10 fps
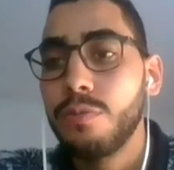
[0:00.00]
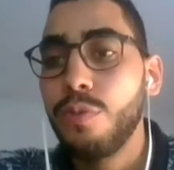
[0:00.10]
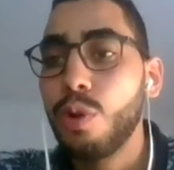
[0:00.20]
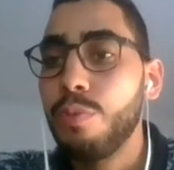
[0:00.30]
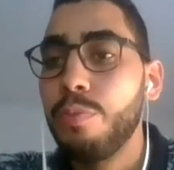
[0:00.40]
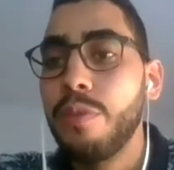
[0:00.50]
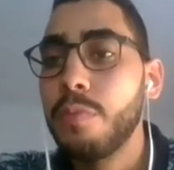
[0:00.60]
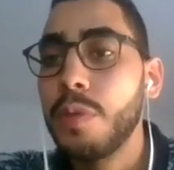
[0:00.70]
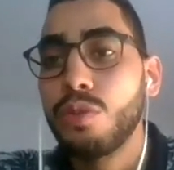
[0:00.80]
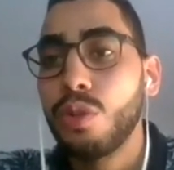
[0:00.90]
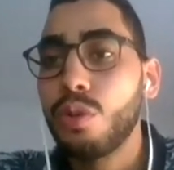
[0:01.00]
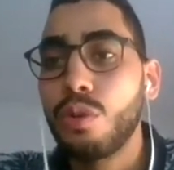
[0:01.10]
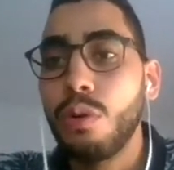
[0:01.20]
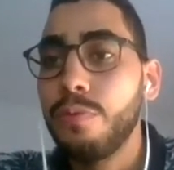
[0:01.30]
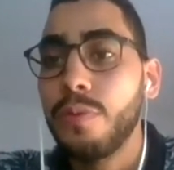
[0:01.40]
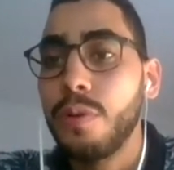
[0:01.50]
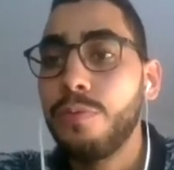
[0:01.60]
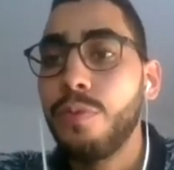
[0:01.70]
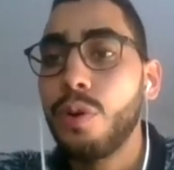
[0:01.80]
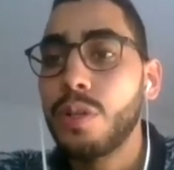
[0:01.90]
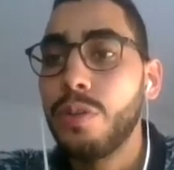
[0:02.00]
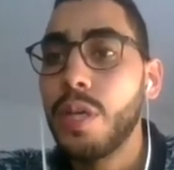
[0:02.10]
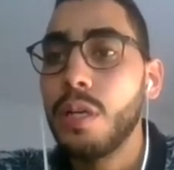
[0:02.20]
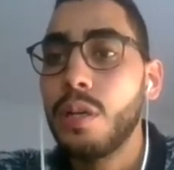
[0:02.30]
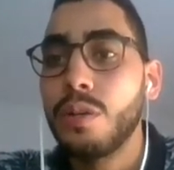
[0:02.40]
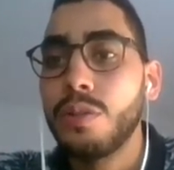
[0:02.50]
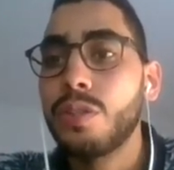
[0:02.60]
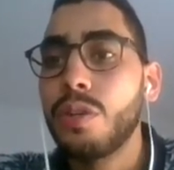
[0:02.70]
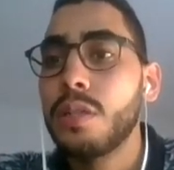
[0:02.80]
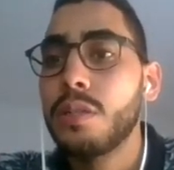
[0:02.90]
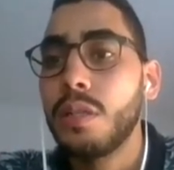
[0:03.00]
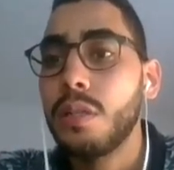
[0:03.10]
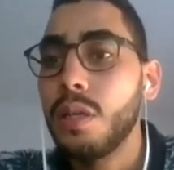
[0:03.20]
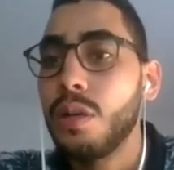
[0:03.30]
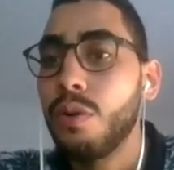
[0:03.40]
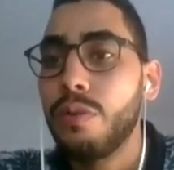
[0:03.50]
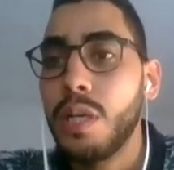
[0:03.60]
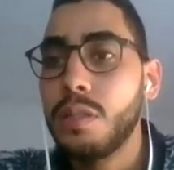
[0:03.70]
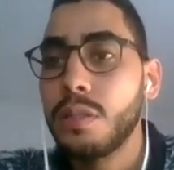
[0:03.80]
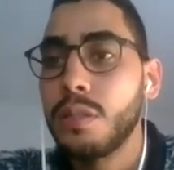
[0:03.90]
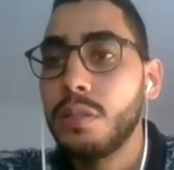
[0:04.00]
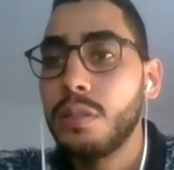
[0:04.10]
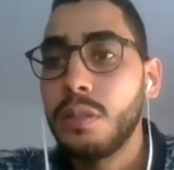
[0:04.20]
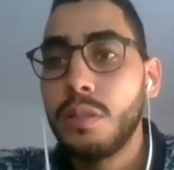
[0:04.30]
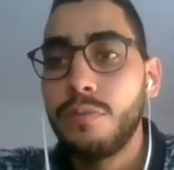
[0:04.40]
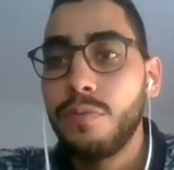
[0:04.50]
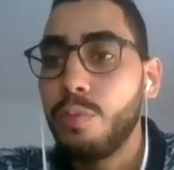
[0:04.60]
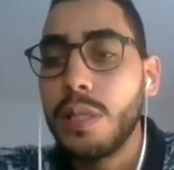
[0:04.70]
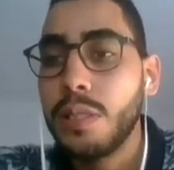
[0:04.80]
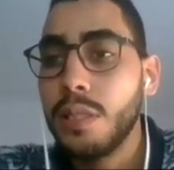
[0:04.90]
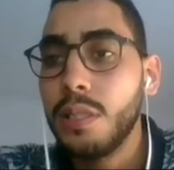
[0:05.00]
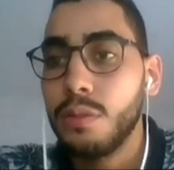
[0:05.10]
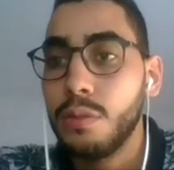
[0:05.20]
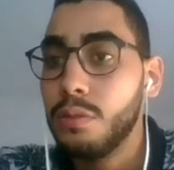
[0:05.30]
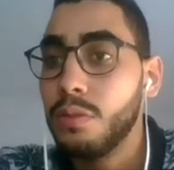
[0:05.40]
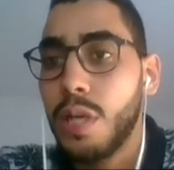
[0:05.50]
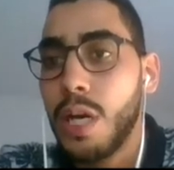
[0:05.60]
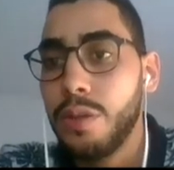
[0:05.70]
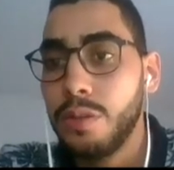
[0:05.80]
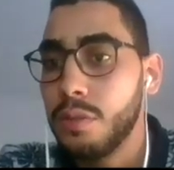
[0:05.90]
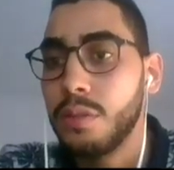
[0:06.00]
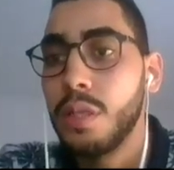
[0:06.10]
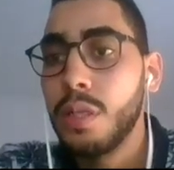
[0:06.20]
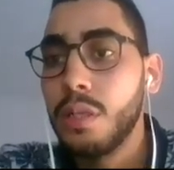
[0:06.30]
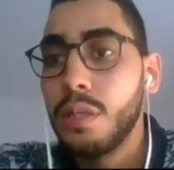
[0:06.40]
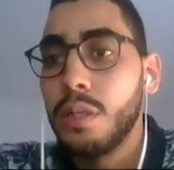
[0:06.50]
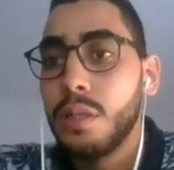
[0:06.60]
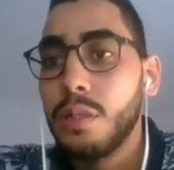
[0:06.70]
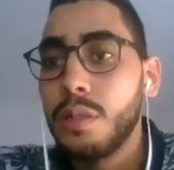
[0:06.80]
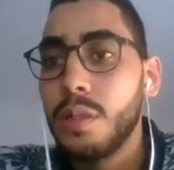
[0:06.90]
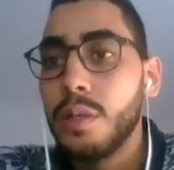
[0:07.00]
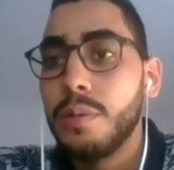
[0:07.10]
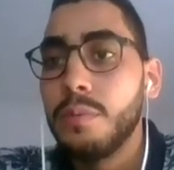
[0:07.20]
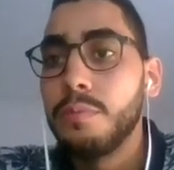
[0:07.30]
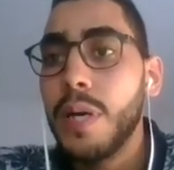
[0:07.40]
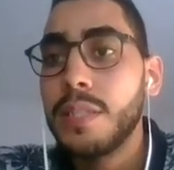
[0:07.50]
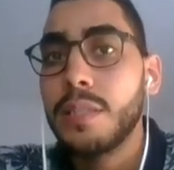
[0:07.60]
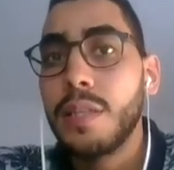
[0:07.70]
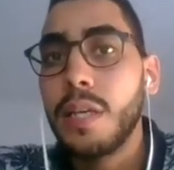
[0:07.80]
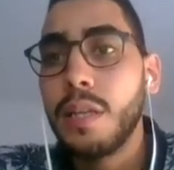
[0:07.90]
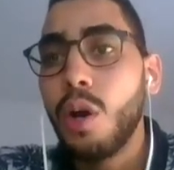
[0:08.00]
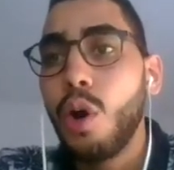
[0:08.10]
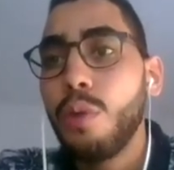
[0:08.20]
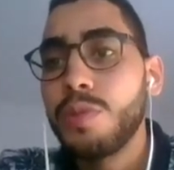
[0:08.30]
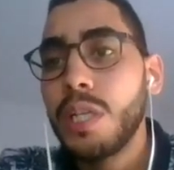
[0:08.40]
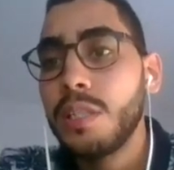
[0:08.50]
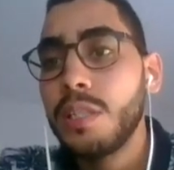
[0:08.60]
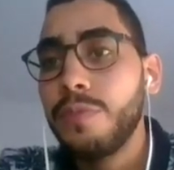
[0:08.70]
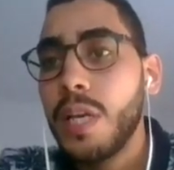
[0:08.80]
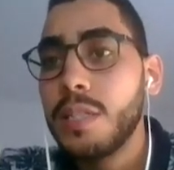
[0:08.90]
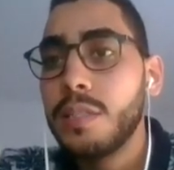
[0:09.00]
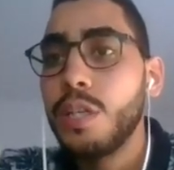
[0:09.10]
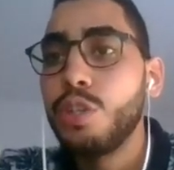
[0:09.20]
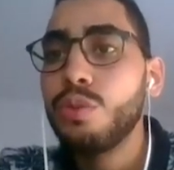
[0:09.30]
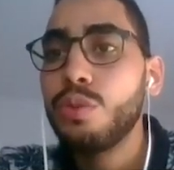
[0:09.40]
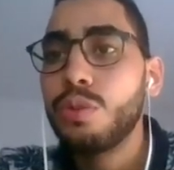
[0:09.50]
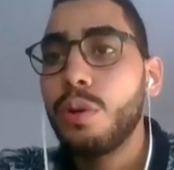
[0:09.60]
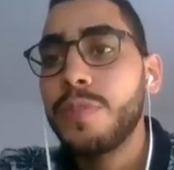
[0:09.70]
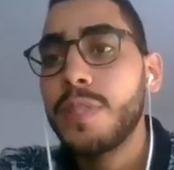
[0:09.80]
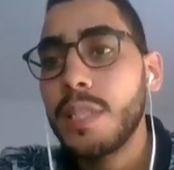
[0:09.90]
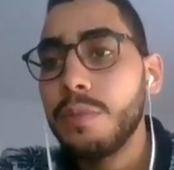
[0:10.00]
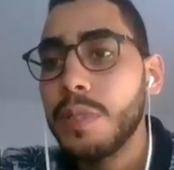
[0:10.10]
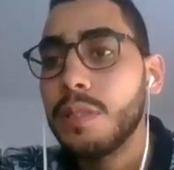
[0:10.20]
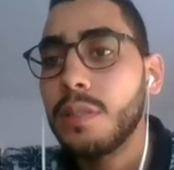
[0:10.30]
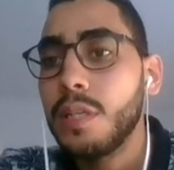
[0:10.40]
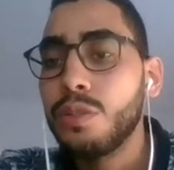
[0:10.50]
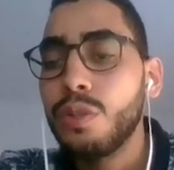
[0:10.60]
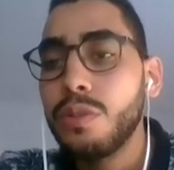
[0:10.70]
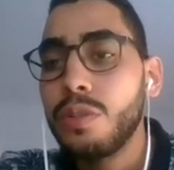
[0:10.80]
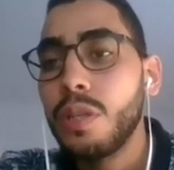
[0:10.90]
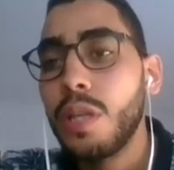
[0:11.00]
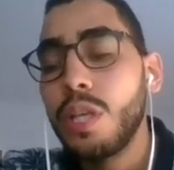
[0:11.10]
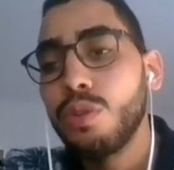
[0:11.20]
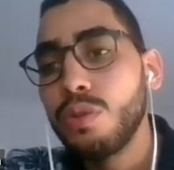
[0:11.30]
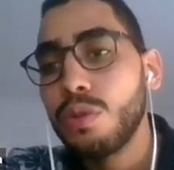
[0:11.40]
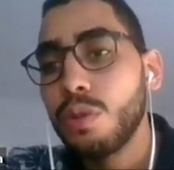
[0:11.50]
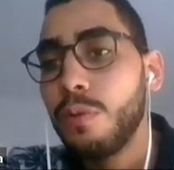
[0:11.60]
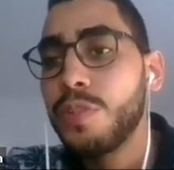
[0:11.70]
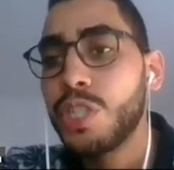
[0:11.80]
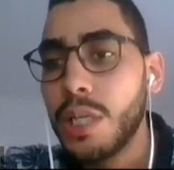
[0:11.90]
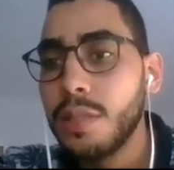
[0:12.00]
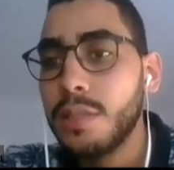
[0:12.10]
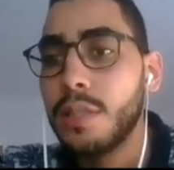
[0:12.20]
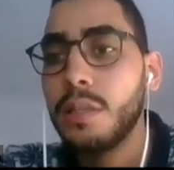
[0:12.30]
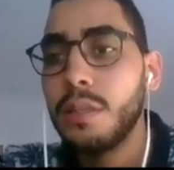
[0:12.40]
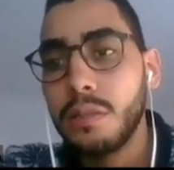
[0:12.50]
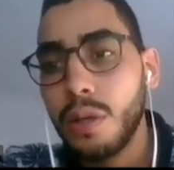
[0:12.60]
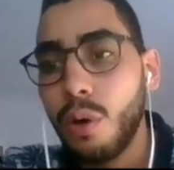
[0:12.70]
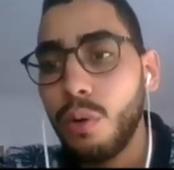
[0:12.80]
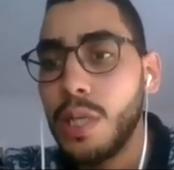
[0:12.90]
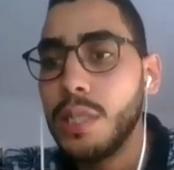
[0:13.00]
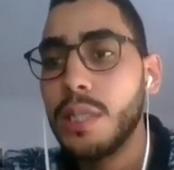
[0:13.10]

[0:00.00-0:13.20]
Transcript: for pavement or for the constructor concrete for building or other. But the objective is the use of sediments, is not the use of shells only.